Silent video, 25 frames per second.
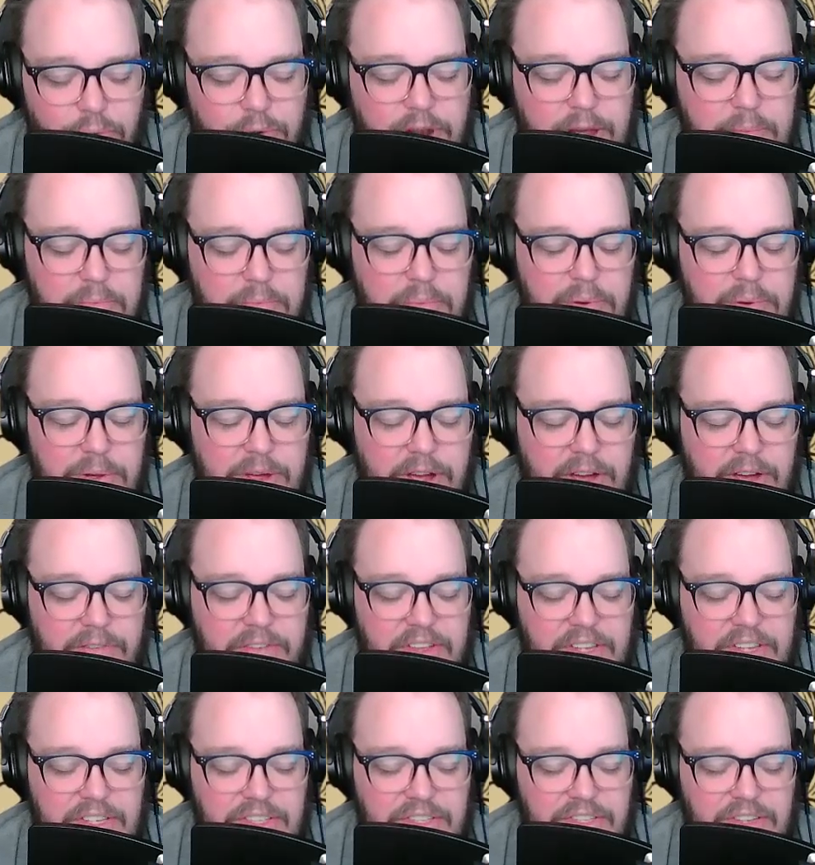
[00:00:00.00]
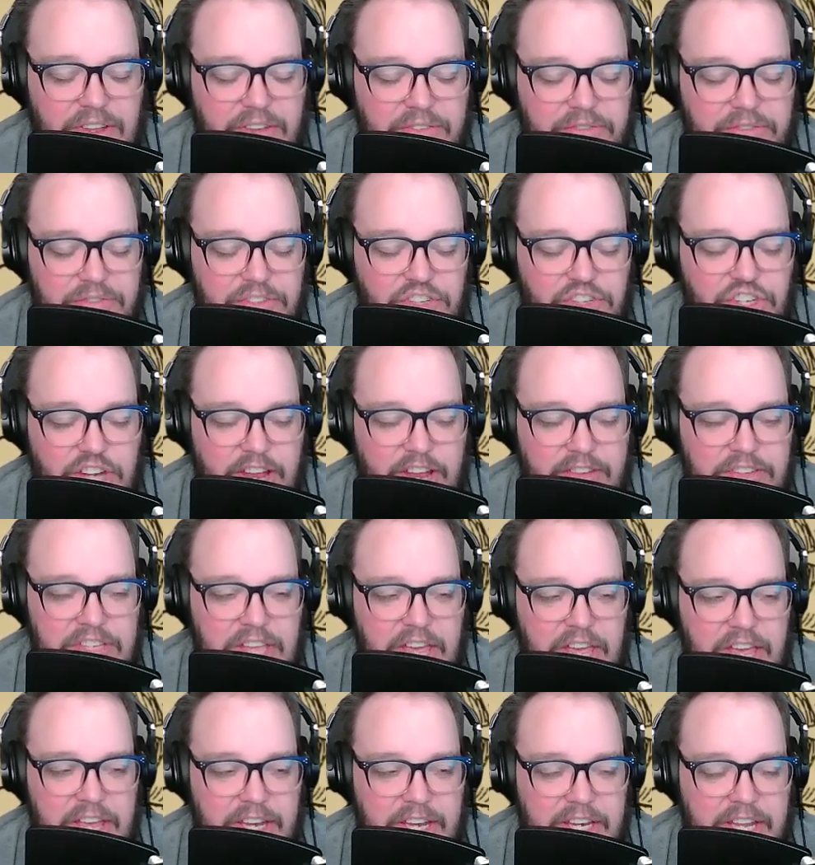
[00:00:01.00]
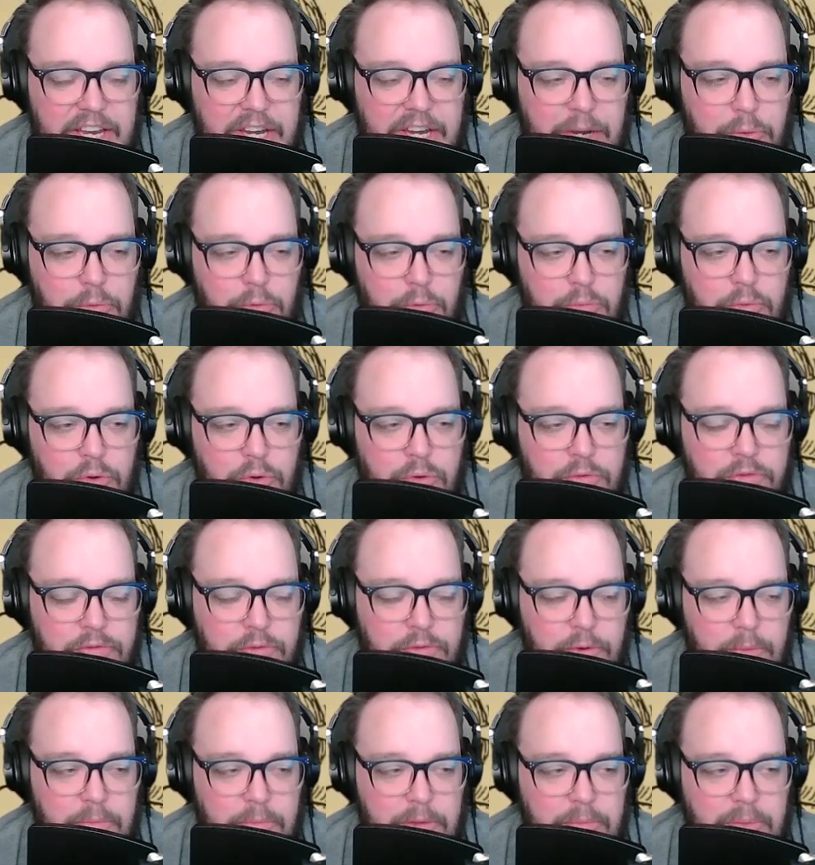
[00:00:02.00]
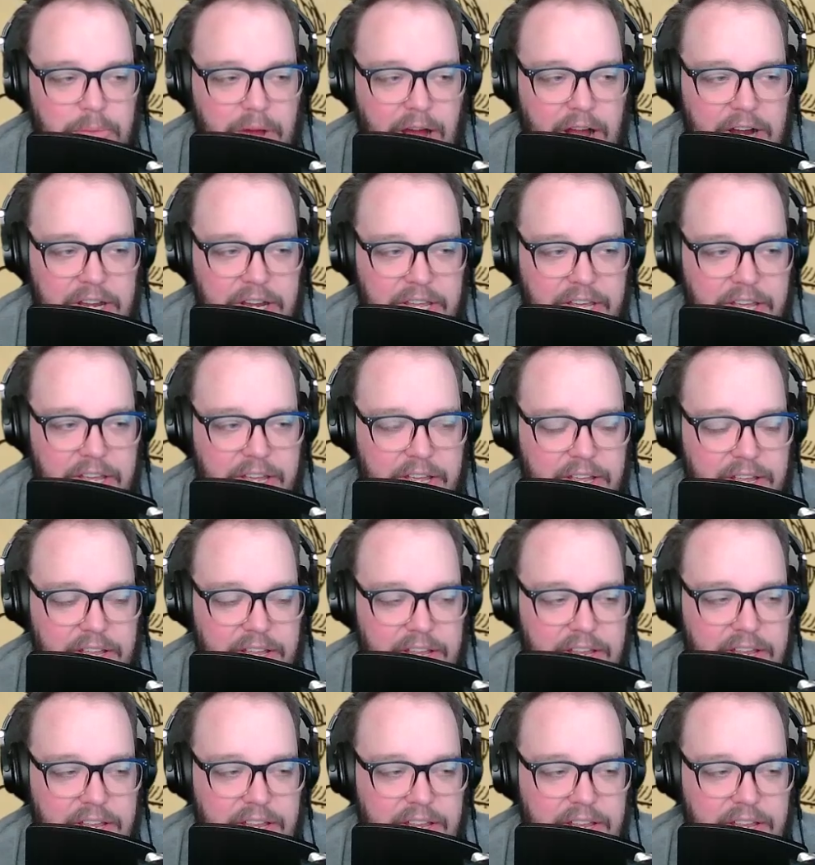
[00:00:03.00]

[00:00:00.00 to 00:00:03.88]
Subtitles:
rip of Jeff's head getting removed from the body,